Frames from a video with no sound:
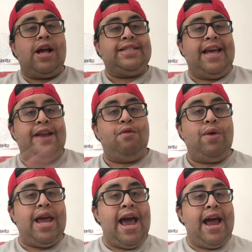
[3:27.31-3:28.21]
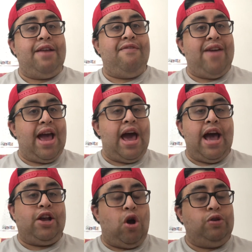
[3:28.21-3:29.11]
like I said, we had
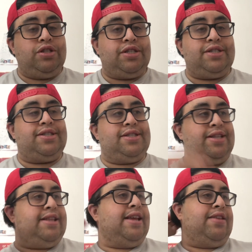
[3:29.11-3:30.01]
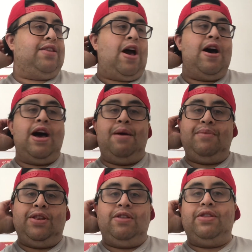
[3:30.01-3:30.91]
ghosts in
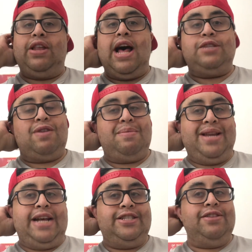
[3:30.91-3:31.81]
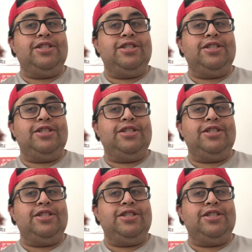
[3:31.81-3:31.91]
the last recommendation.